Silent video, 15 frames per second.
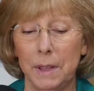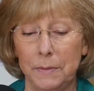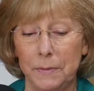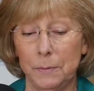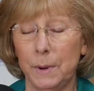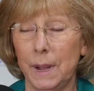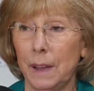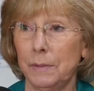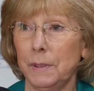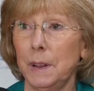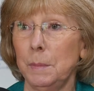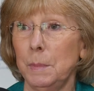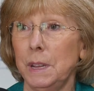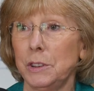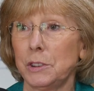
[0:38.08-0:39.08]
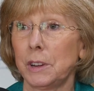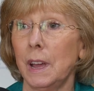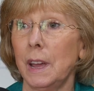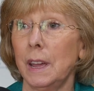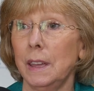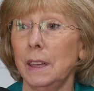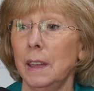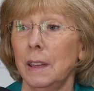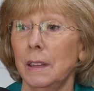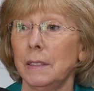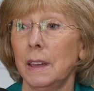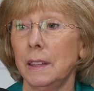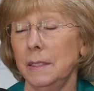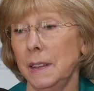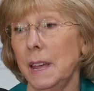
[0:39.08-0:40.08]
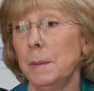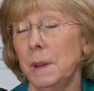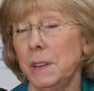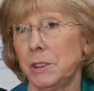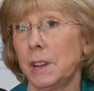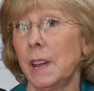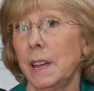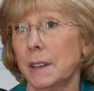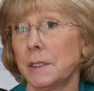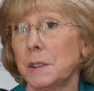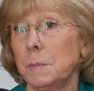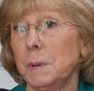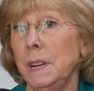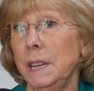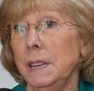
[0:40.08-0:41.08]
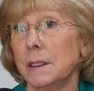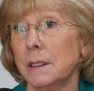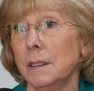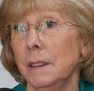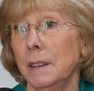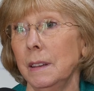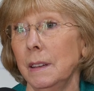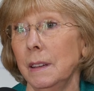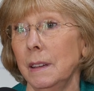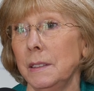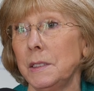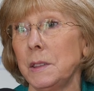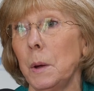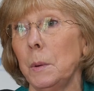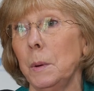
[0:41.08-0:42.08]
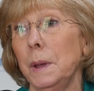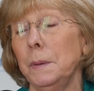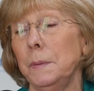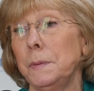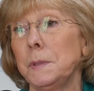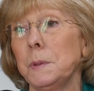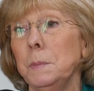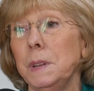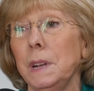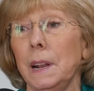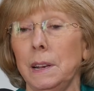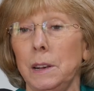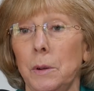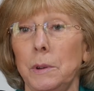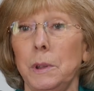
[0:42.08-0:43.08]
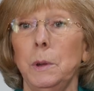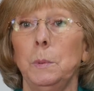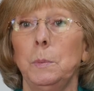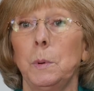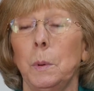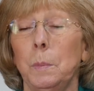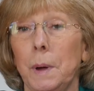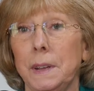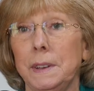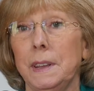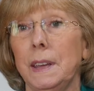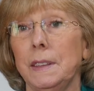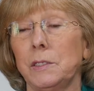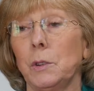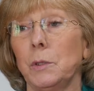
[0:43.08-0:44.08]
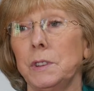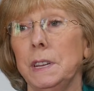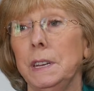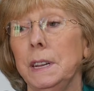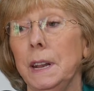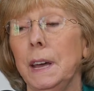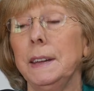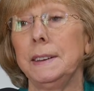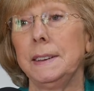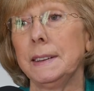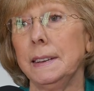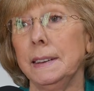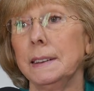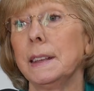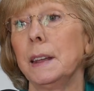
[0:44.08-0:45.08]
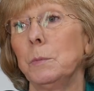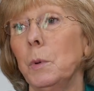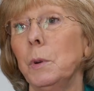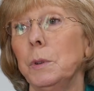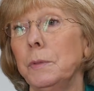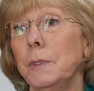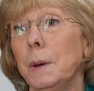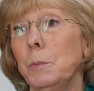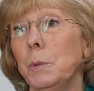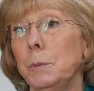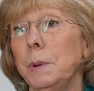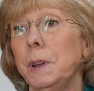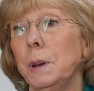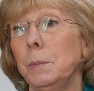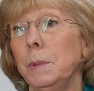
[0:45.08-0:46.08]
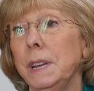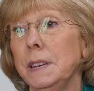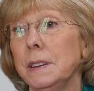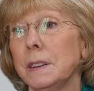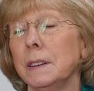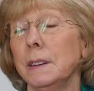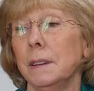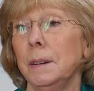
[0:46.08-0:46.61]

if we have an MHK, then the MHK has to be leader. So if somebody like Laurie Hooper or Pat Ayres got in and I didn't, then one of them would become leader.